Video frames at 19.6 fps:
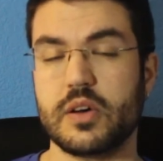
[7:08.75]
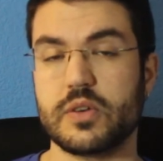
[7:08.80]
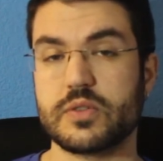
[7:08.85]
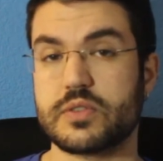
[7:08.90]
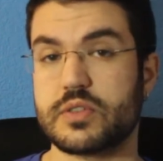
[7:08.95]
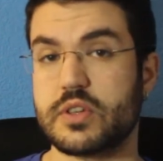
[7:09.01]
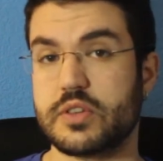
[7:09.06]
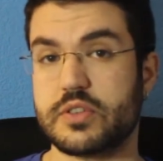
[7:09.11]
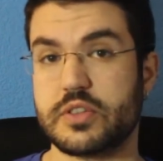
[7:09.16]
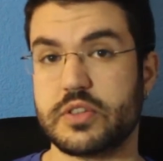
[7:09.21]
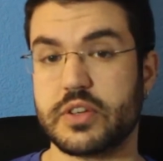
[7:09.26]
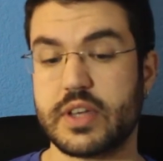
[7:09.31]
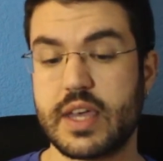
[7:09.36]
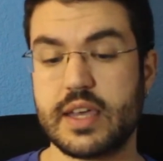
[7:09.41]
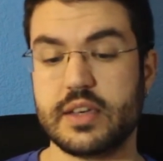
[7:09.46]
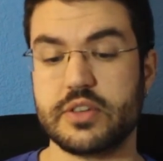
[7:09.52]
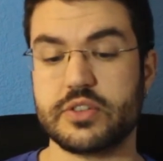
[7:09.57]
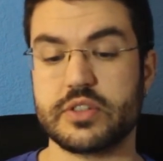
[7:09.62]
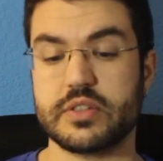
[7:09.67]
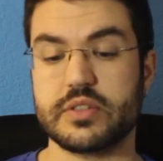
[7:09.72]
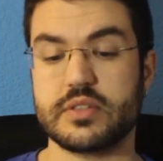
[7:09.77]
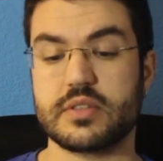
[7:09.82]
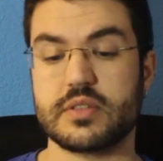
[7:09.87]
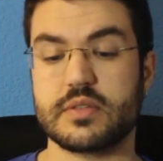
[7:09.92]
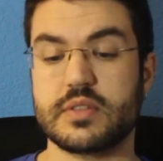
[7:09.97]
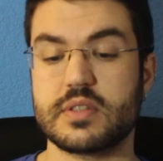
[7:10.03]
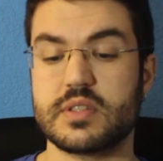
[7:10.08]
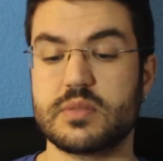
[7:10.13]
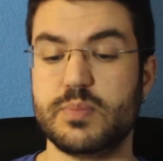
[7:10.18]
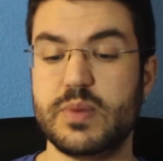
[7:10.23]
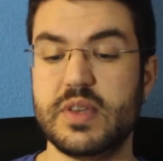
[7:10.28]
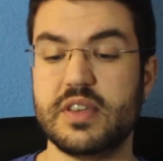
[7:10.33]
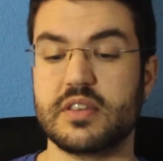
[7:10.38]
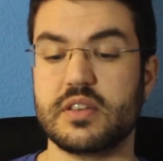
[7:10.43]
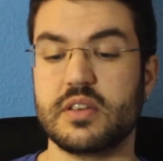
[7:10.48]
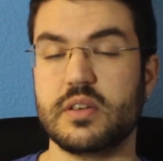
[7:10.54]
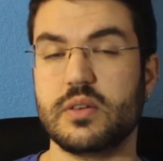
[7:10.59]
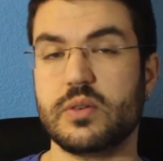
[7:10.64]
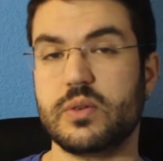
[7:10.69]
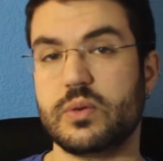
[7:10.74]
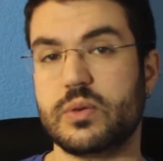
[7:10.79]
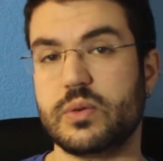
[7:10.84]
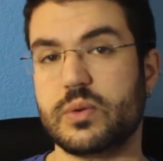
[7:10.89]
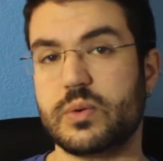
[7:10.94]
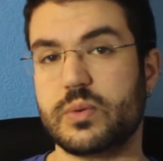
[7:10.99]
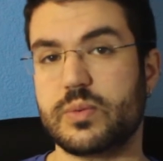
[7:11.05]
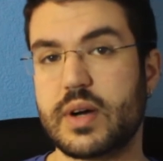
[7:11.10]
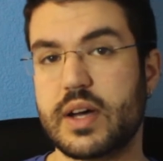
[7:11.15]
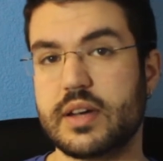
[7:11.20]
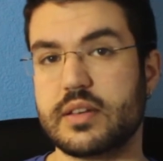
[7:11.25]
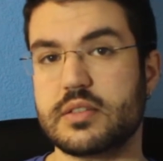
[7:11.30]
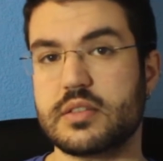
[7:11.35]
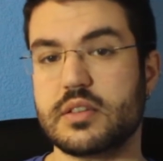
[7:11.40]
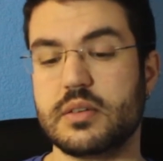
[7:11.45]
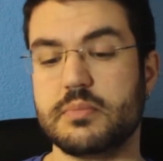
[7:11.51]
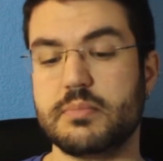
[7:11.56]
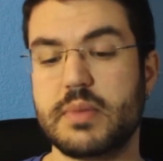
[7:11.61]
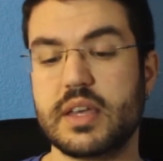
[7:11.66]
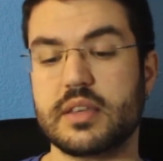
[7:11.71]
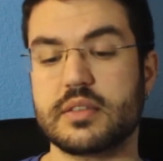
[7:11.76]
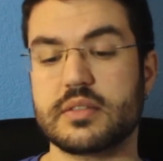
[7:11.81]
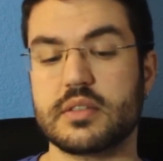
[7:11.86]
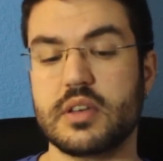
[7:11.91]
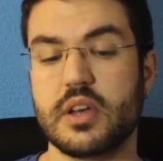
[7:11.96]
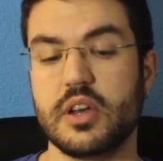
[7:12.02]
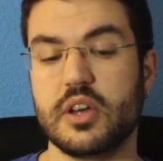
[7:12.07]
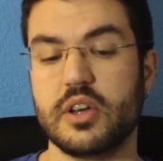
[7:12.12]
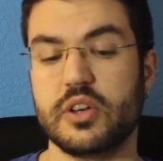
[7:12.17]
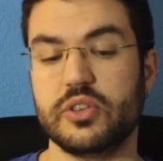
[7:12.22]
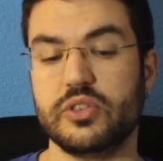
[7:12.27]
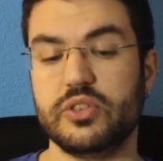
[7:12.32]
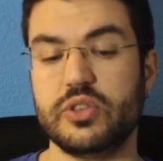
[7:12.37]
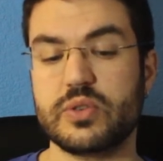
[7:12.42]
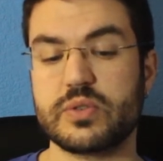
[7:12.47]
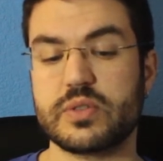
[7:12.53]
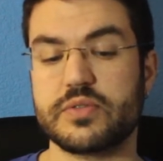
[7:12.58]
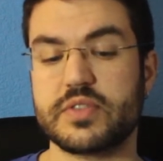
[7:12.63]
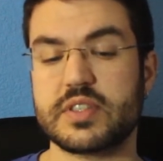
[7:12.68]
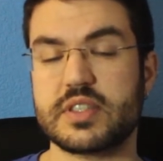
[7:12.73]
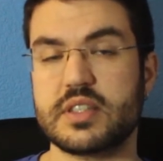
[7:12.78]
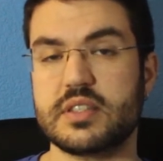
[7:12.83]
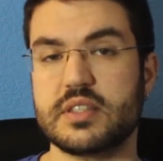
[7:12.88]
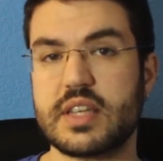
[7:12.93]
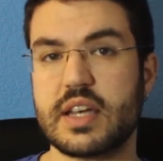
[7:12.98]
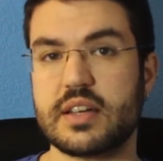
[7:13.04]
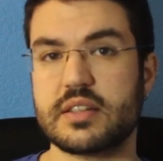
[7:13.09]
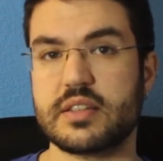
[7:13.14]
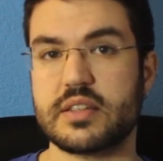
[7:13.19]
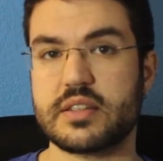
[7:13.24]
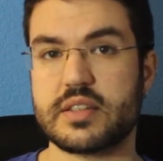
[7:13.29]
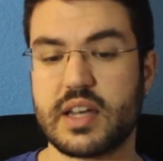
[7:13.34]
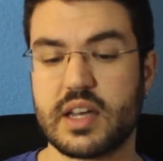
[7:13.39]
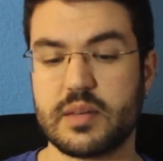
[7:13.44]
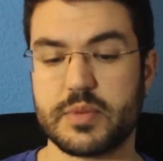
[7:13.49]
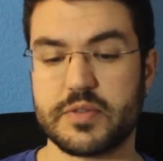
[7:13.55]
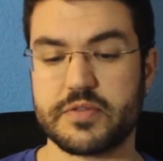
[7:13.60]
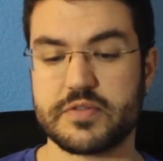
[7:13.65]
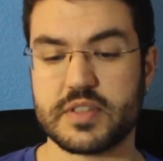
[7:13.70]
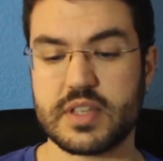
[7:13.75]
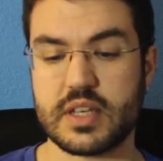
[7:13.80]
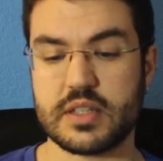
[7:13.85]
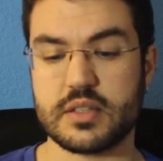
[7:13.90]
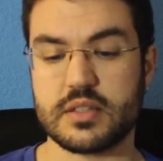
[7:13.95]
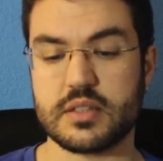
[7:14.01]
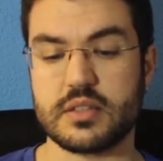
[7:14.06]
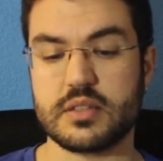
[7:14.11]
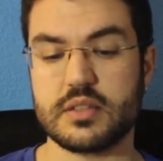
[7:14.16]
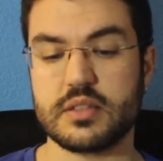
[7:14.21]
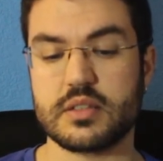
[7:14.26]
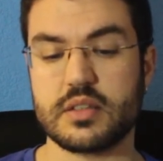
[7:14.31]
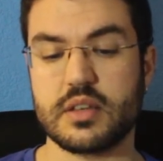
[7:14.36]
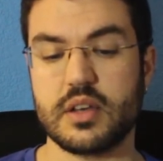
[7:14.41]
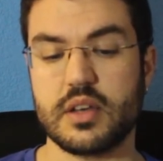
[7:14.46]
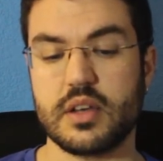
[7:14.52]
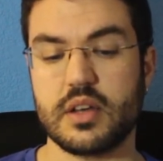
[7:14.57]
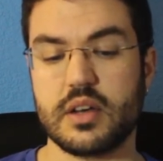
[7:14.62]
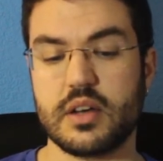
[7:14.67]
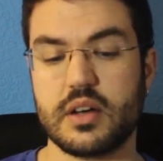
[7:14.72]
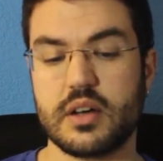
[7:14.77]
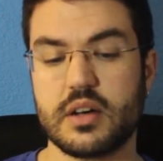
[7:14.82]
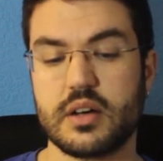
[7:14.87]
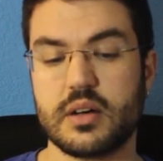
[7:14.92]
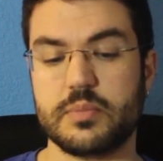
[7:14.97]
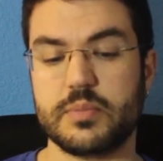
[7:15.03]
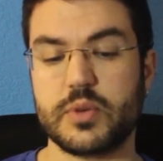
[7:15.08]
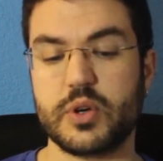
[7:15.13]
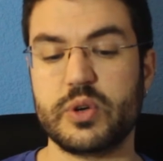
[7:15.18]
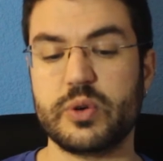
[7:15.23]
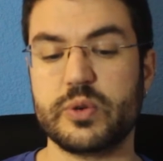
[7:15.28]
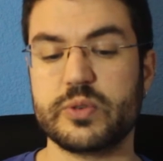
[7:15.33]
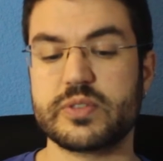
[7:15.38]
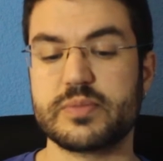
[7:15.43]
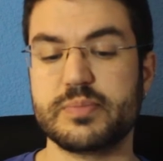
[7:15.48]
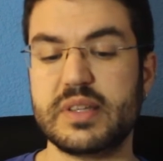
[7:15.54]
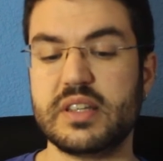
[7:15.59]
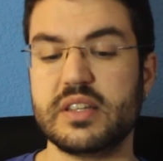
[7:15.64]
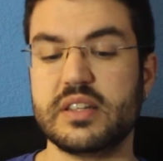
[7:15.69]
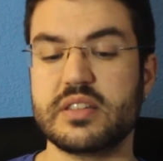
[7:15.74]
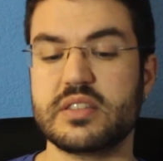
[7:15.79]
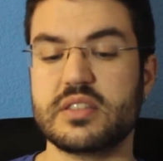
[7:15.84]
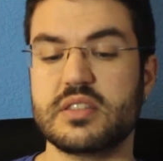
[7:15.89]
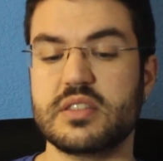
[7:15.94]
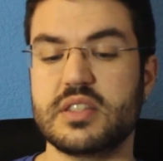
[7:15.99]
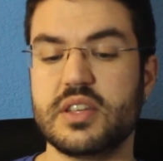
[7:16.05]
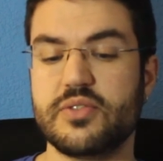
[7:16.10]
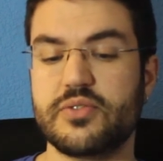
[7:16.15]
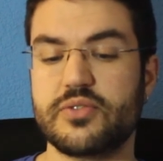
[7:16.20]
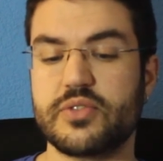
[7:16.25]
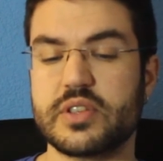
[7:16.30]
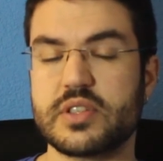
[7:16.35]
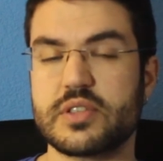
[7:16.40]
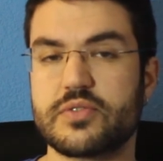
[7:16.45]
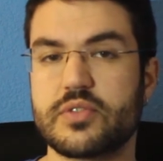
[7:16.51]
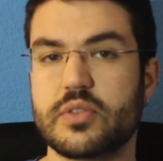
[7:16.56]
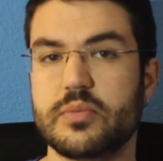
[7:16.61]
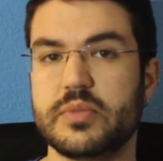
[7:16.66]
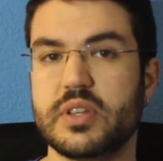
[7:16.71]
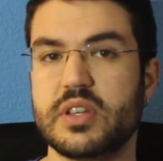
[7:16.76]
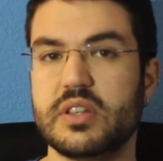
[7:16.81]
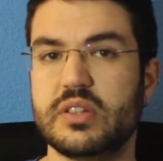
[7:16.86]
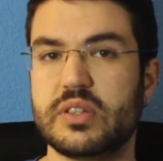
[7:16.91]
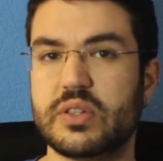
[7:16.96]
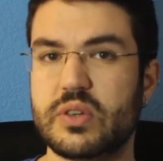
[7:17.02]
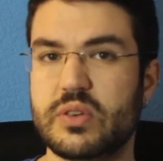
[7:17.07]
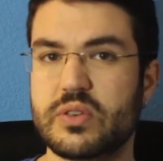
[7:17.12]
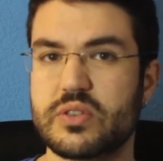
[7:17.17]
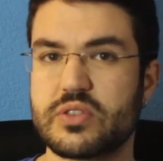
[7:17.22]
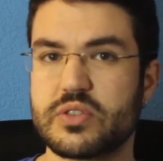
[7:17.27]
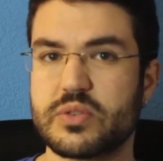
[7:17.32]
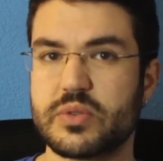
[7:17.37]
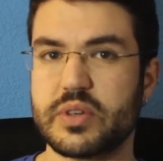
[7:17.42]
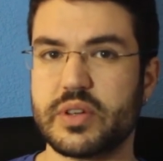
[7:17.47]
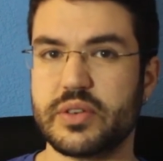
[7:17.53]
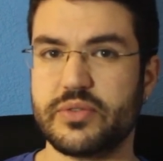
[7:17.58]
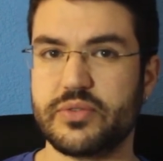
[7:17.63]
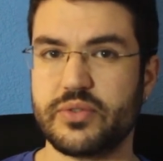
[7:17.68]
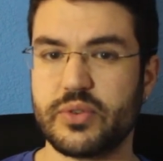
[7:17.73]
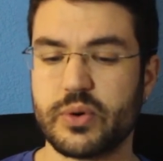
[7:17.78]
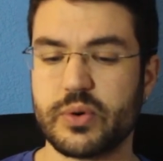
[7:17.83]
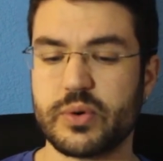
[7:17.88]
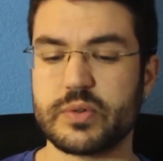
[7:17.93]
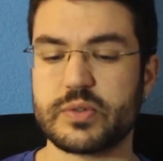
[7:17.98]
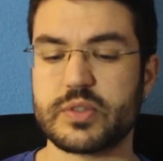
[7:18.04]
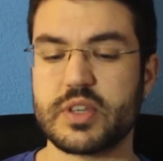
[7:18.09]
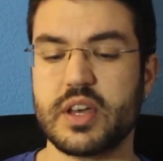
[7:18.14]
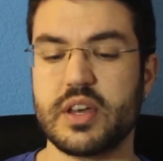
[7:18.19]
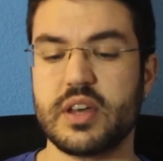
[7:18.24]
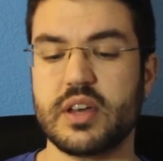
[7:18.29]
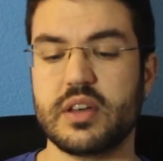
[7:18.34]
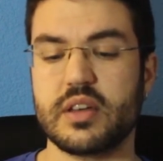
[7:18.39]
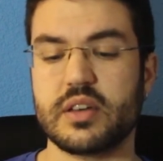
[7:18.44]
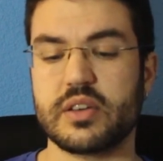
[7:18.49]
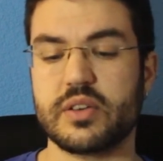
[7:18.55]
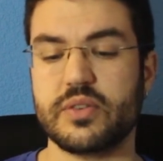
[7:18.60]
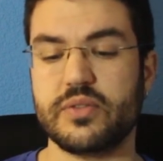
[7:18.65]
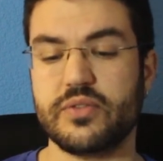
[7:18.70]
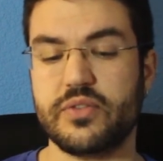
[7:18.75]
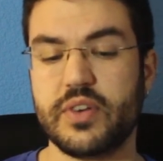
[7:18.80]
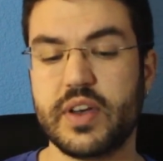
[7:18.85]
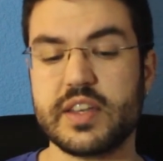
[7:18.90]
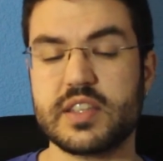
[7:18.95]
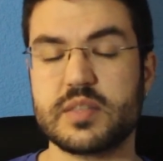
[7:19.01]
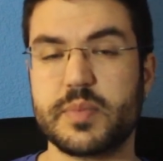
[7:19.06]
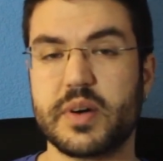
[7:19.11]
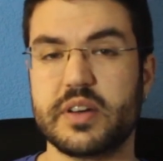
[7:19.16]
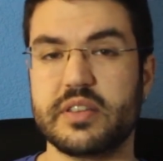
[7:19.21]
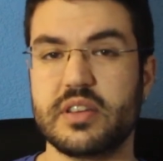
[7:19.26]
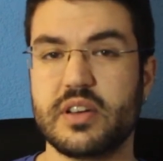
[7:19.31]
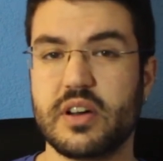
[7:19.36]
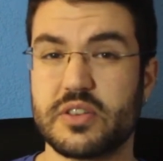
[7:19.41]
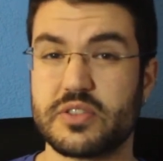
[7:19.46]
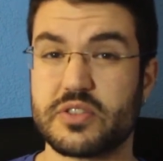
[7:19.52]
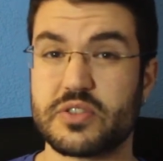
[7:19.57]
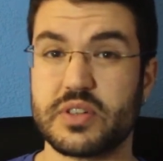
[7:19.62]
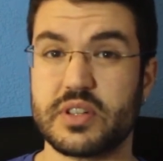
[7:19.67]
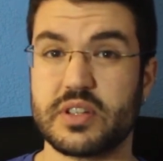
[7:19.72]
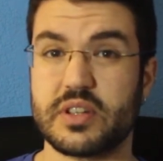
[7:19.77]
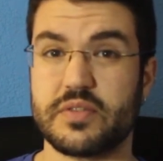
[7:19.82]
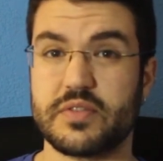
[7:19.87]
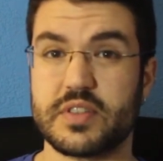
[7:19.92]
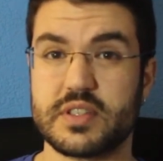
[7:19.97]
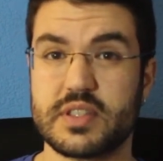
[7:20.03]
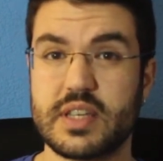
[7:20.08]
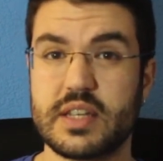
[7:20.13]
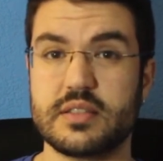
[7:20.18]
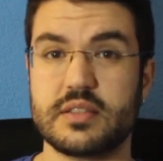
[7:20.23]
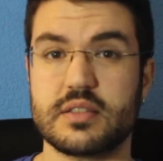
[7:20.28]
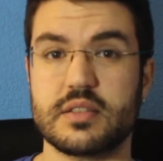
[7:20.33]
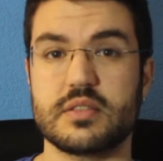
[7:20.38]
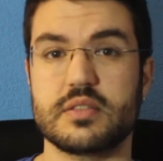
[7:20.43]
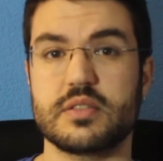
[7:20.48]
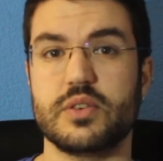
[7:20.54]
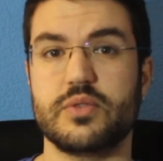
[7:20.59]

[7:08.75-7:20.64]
On certain occasions, the speaker or writer makes use of a syntactic type of sentence whose meaning is different from the illocutionary force conveyed by the uttering of the sentence.